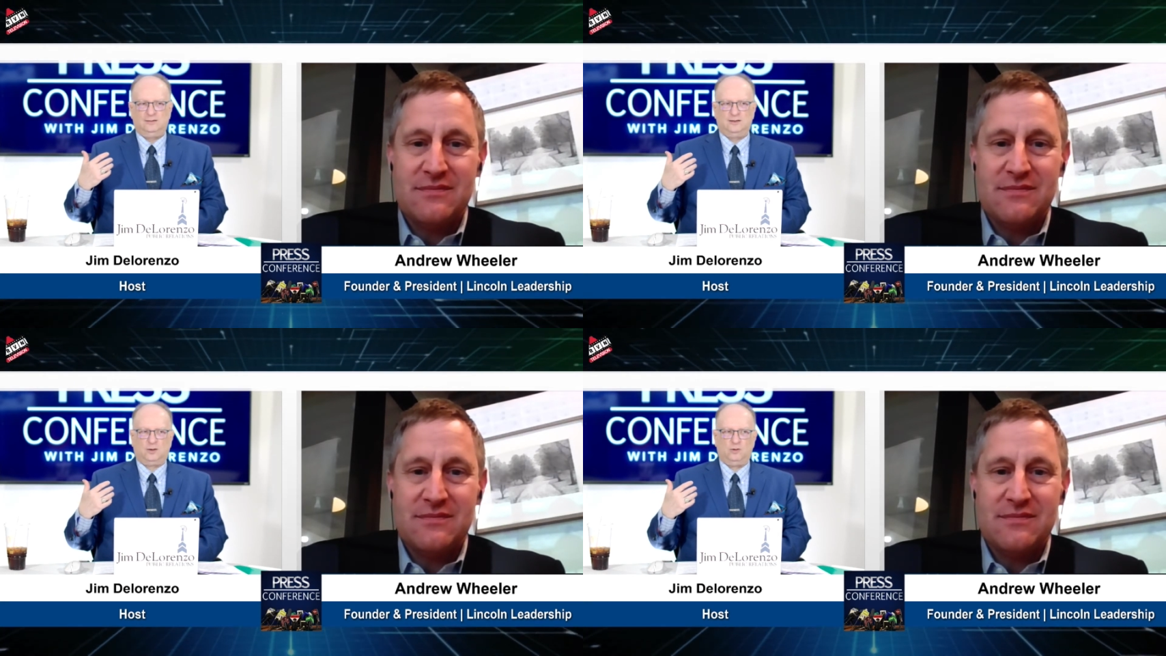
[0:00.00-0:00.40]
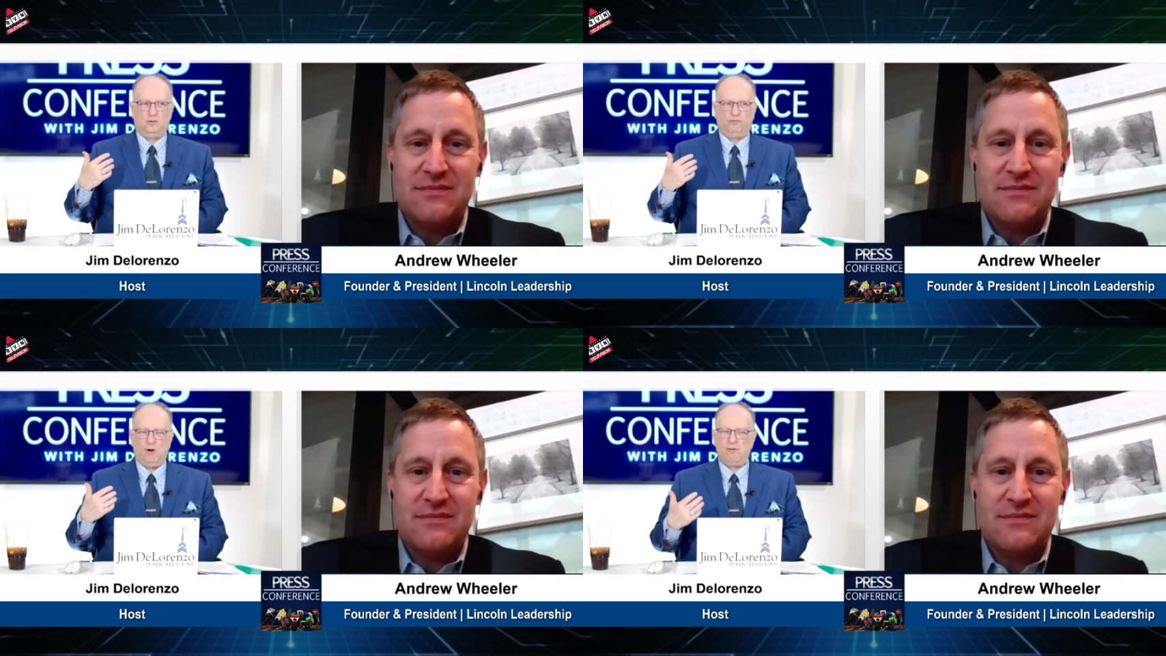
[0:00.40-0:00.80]
Speaker 1: the
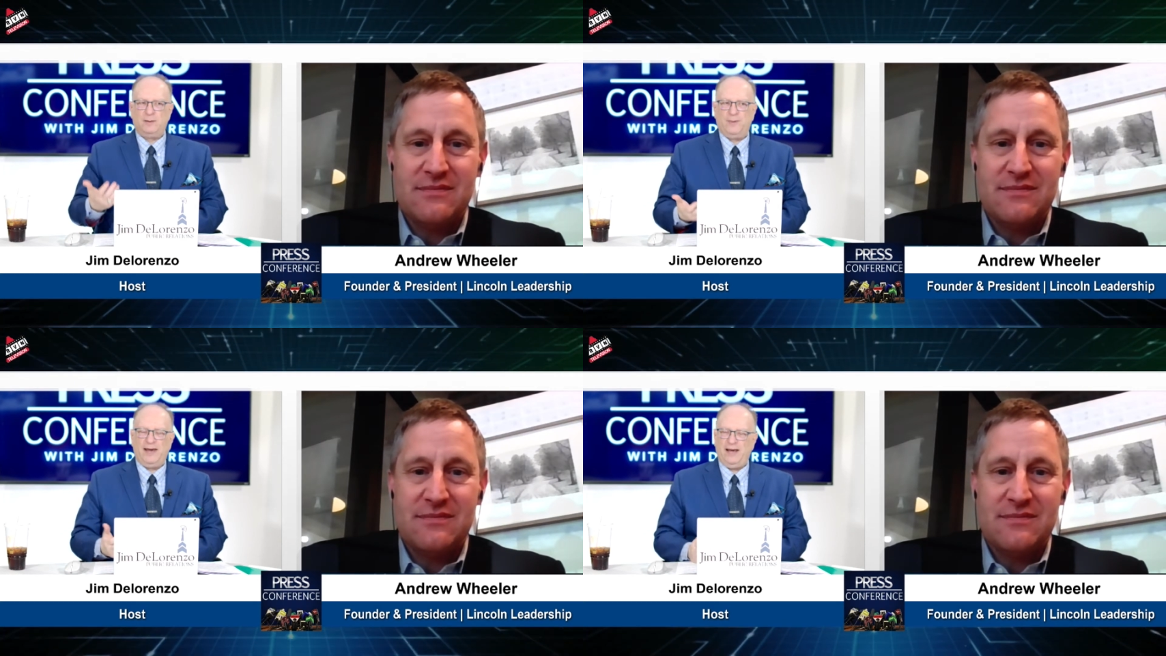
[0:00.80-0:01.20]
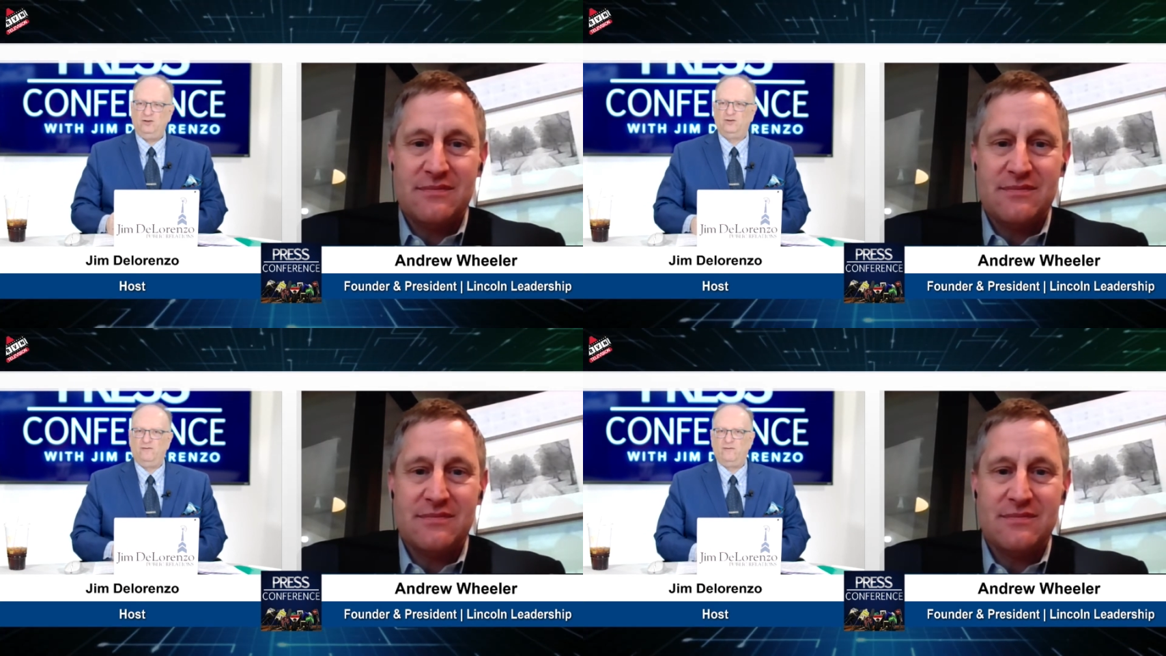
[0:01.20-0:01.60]
growing
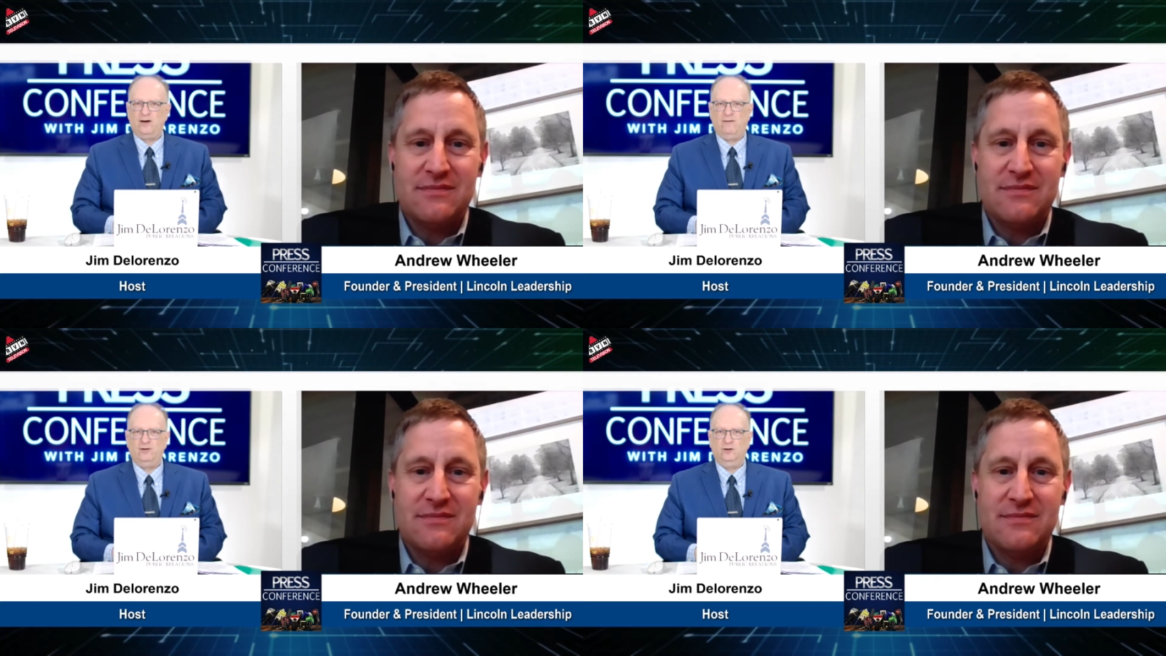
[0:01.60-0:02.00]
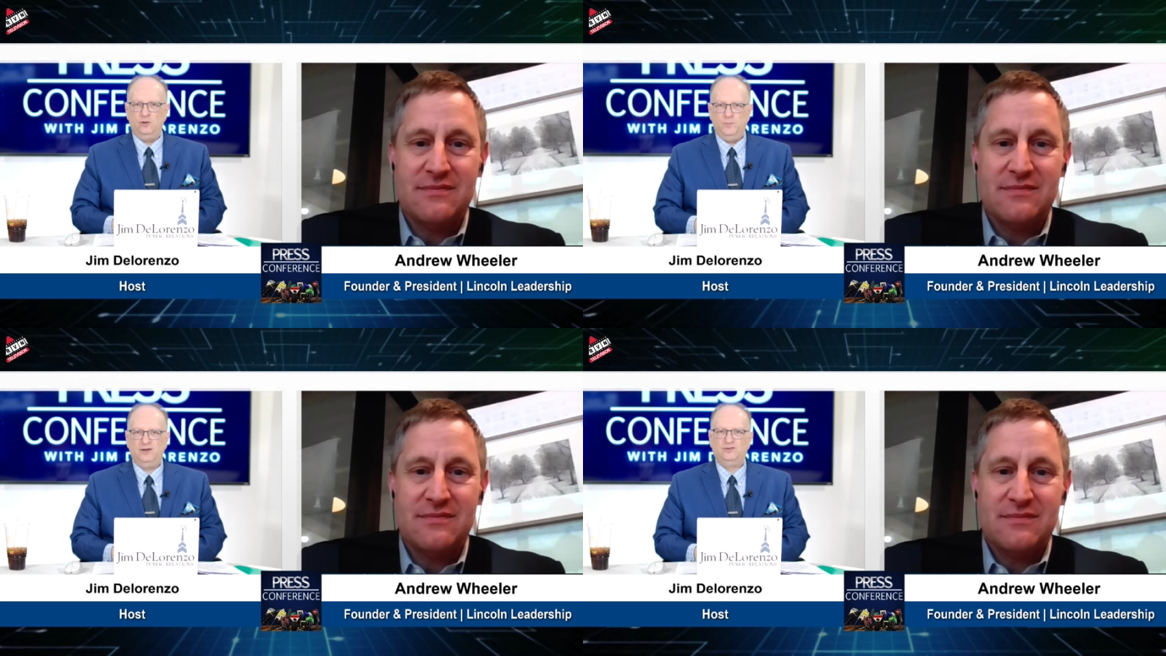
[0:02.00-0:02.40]
pains of, of a new
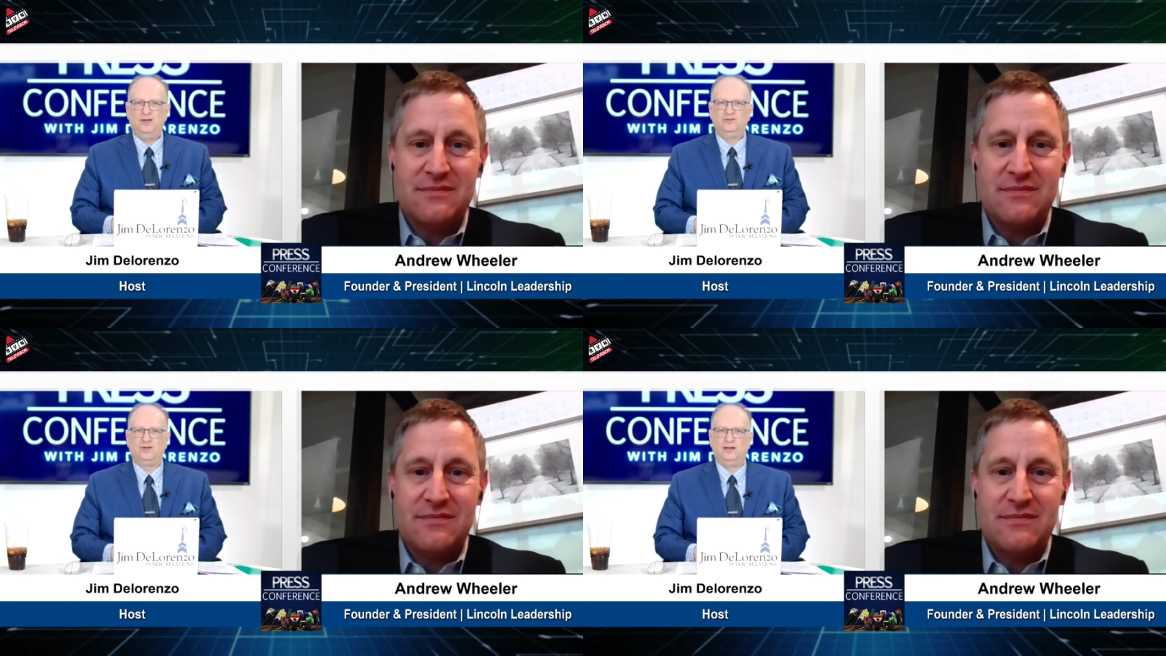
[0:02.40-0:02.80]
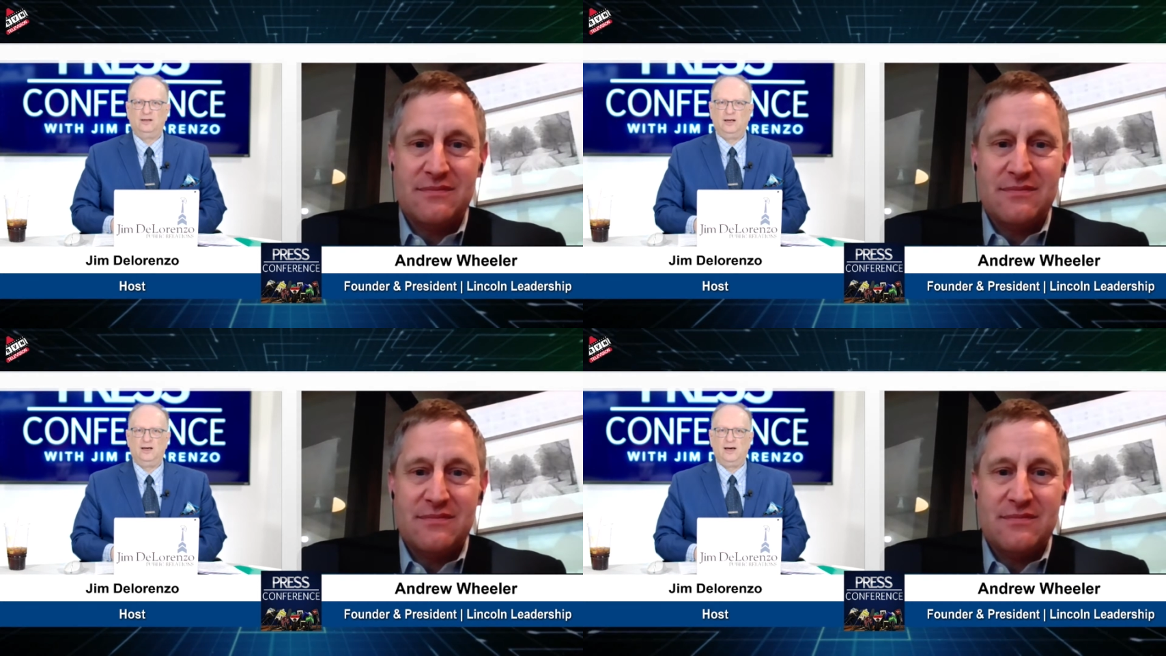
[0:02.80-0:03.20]
business and
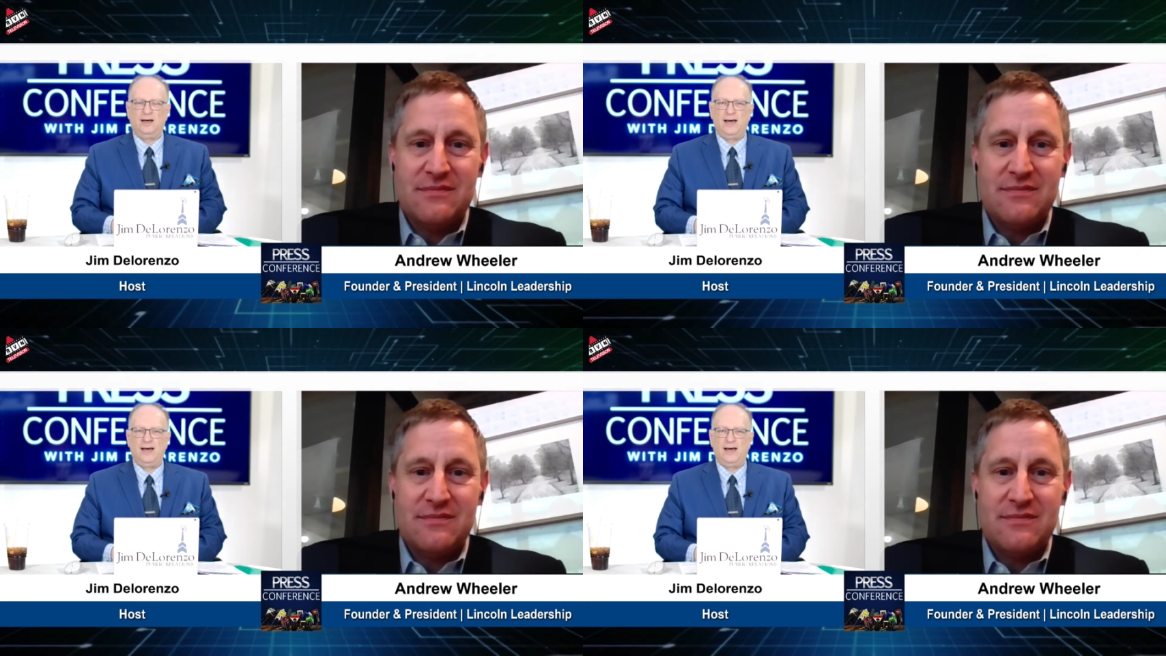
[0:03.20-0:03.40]
a,